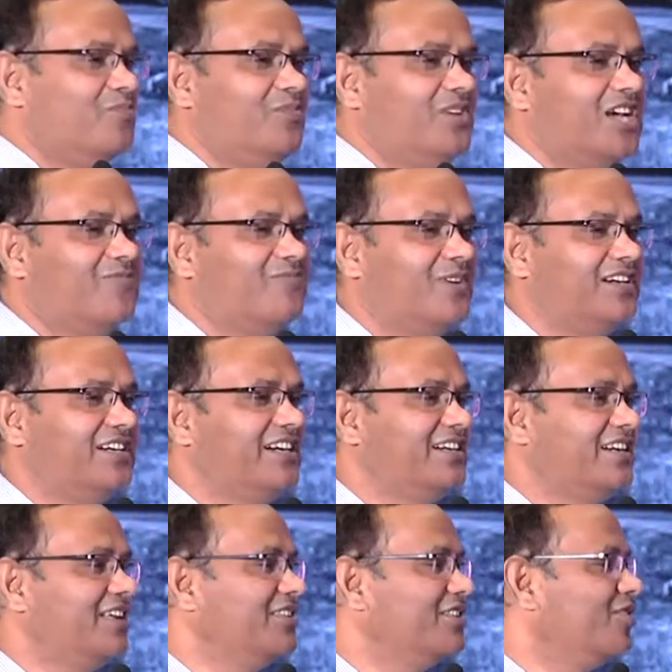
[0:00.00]
we have funded
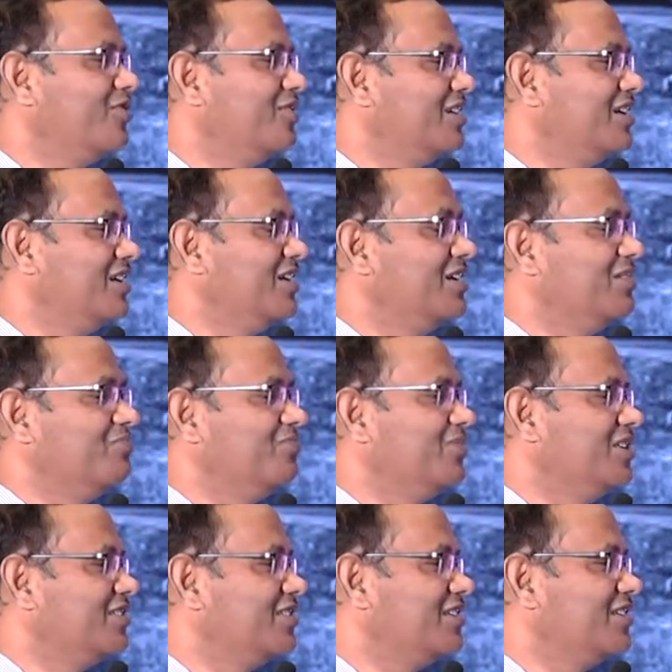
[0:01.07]
10,000 uh,
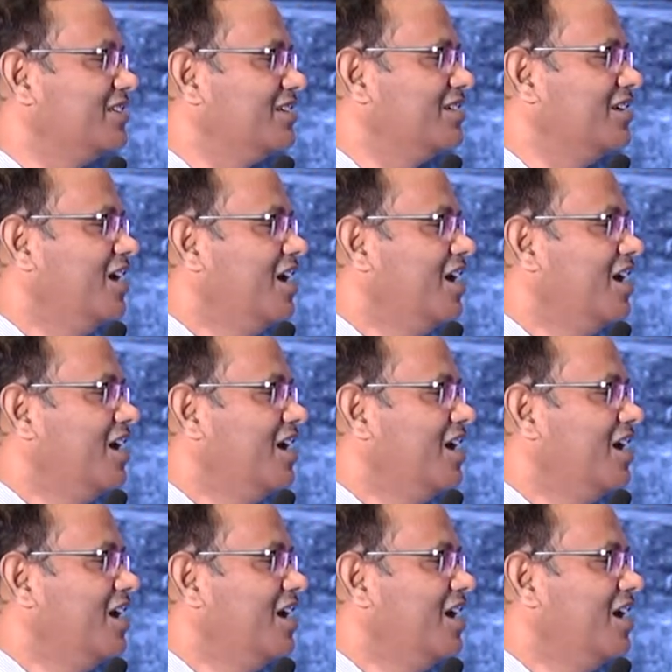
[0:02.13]
means uh,